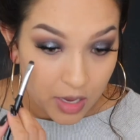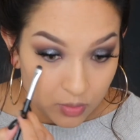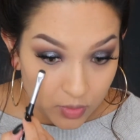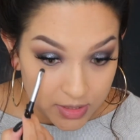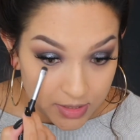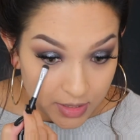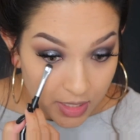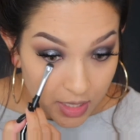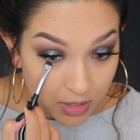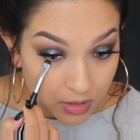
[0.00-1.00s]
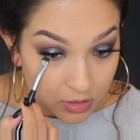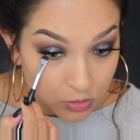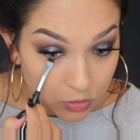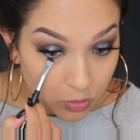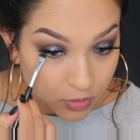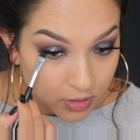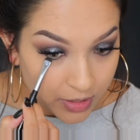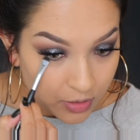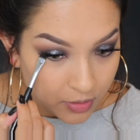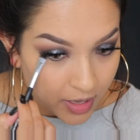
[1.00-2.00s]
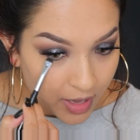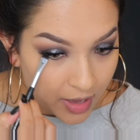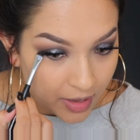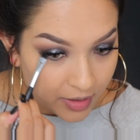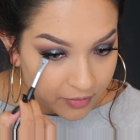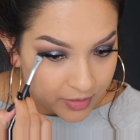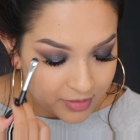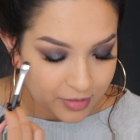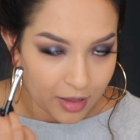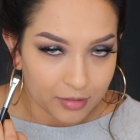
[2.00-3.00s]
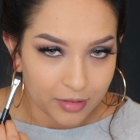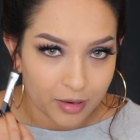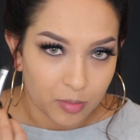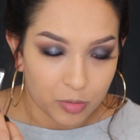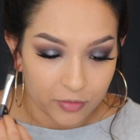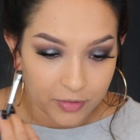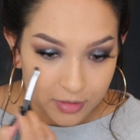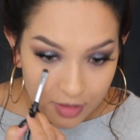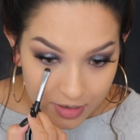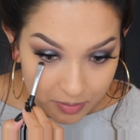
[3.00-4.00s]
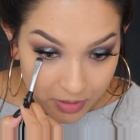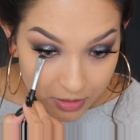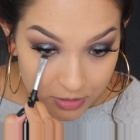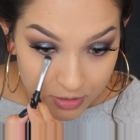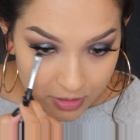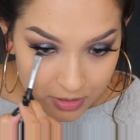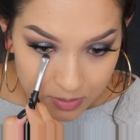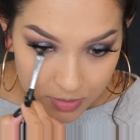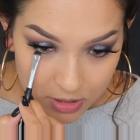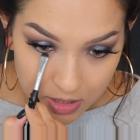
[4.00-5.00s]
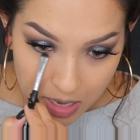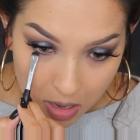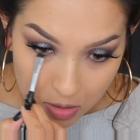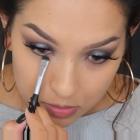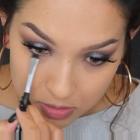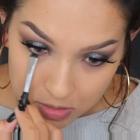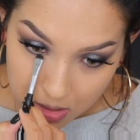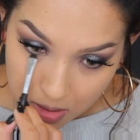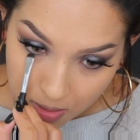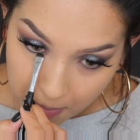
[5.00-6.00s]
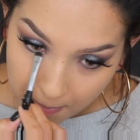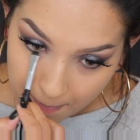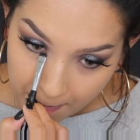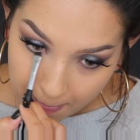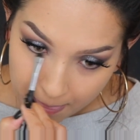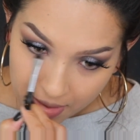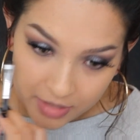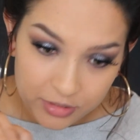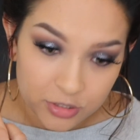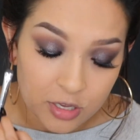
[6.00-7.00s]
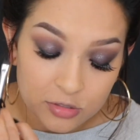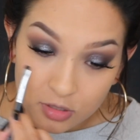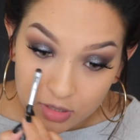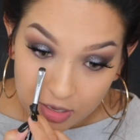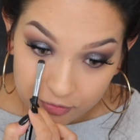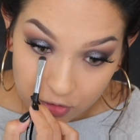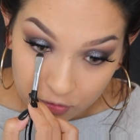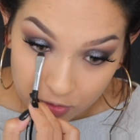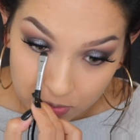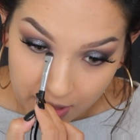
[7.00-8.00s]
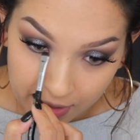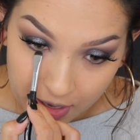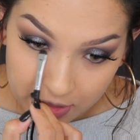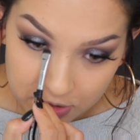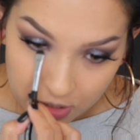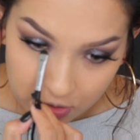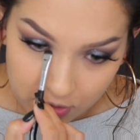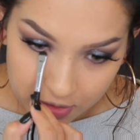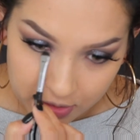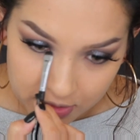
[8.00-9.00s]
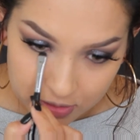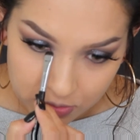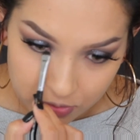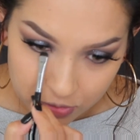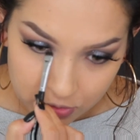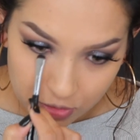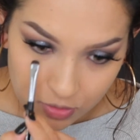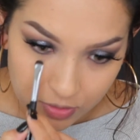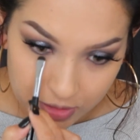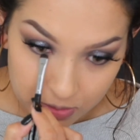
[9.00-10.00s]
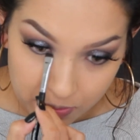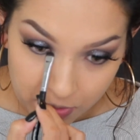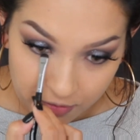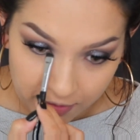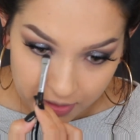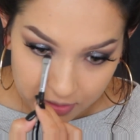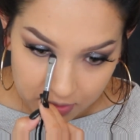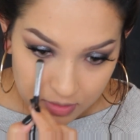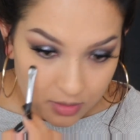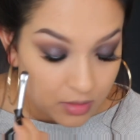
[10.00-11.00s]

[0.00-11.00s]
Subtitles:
And once again, it's totally okay if it's not like a perfect line because you're gonna smudge it out. And there's also leftover black eyeshadow on this, so it's perfect.